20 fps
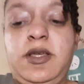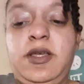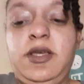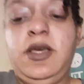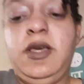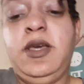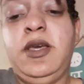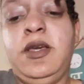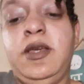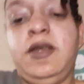
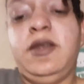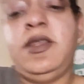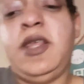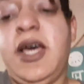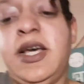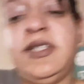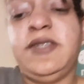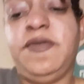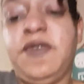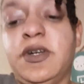and
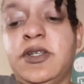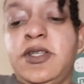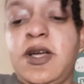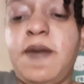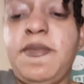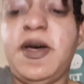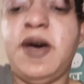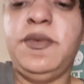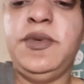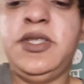that's the first
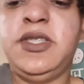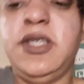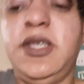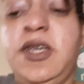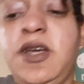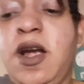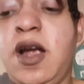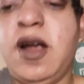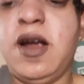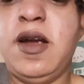time that we
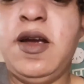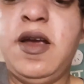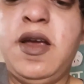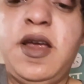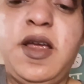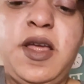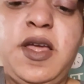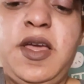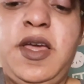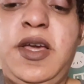see her.
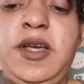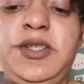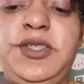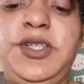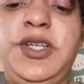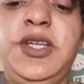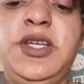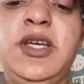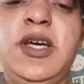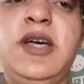
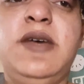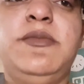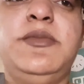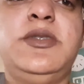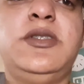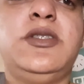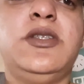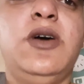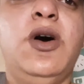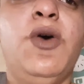She
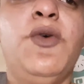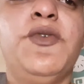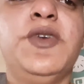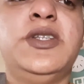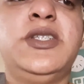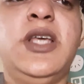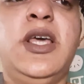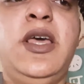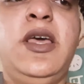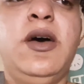comes over
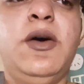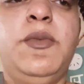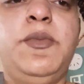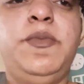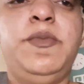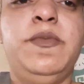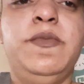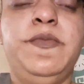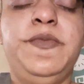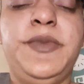to help
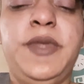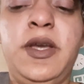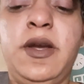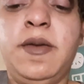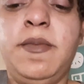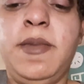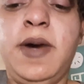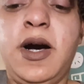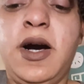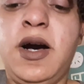
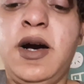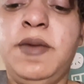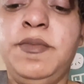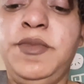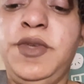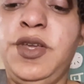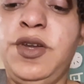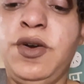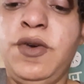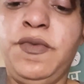her
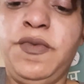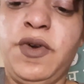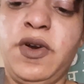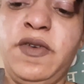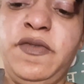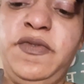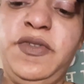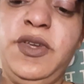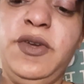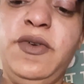mom, for
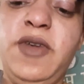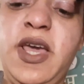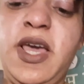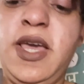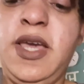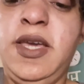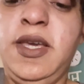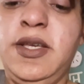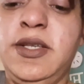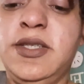a few
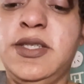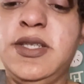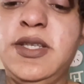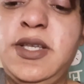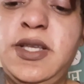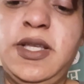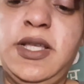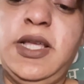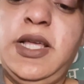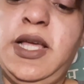days.
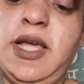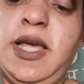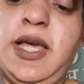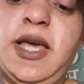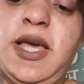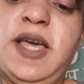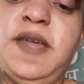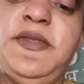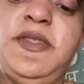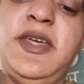
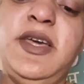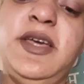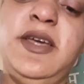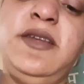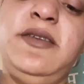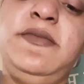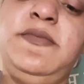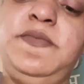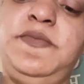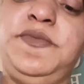And
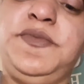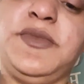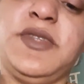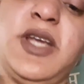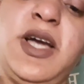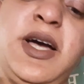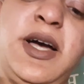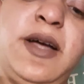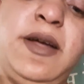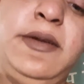then
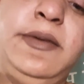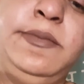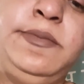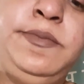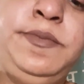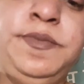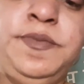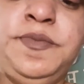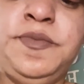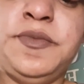
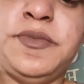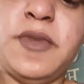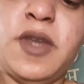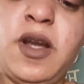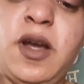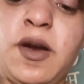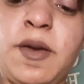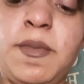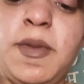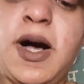
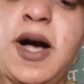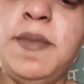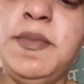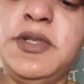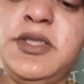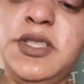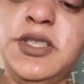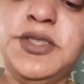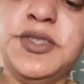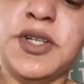her mom
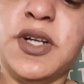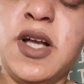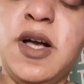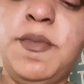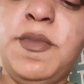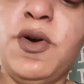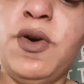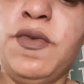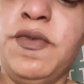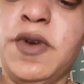and sister
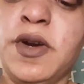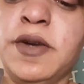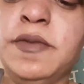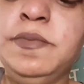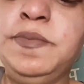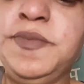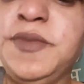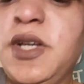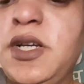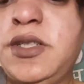come over
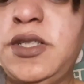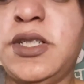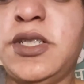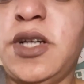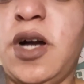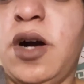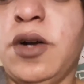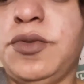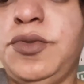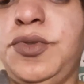to
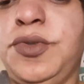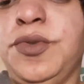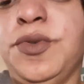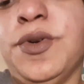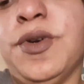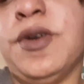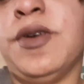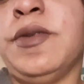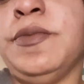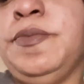talk to
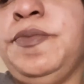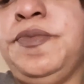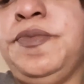her,